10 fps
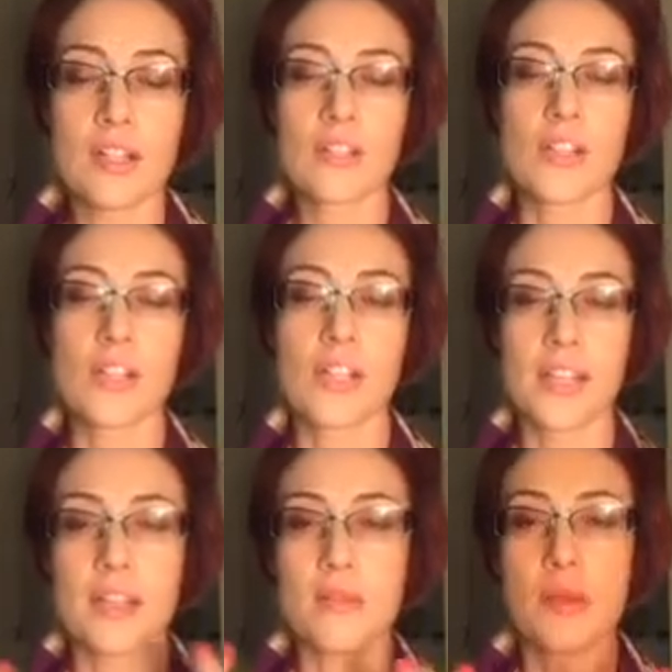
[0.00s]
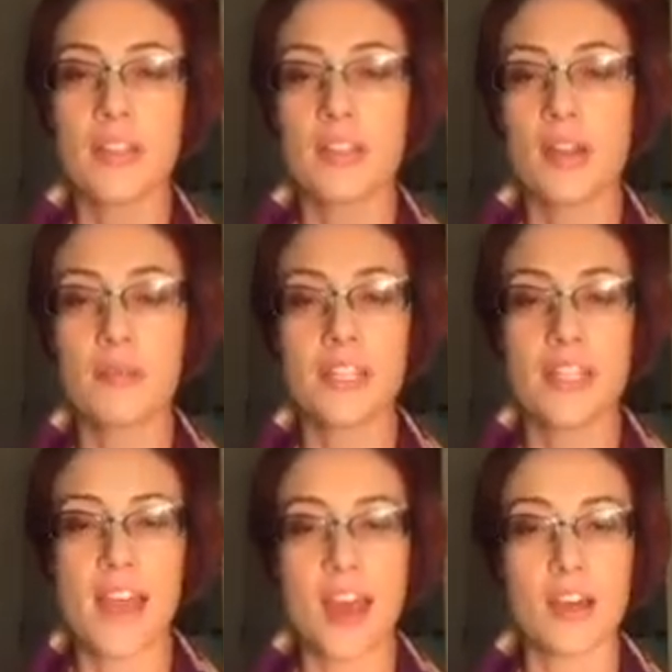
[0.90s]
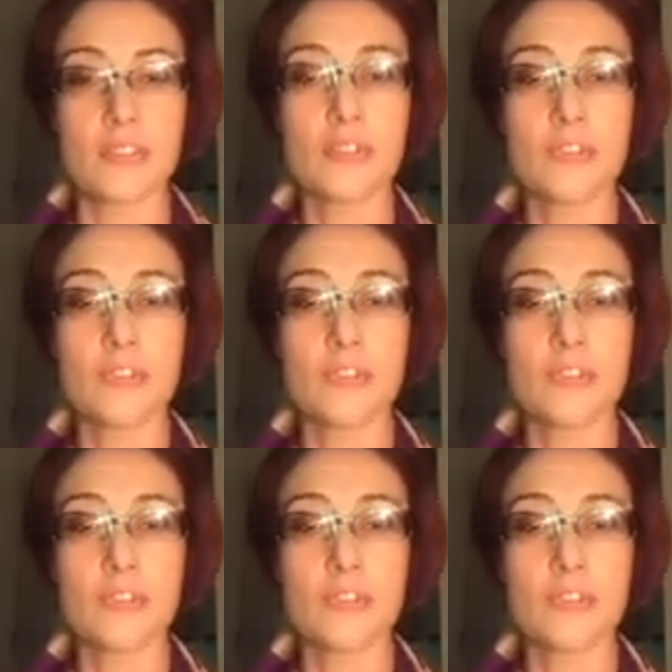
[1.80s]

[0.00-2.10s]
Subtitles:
So you're letting the breath come down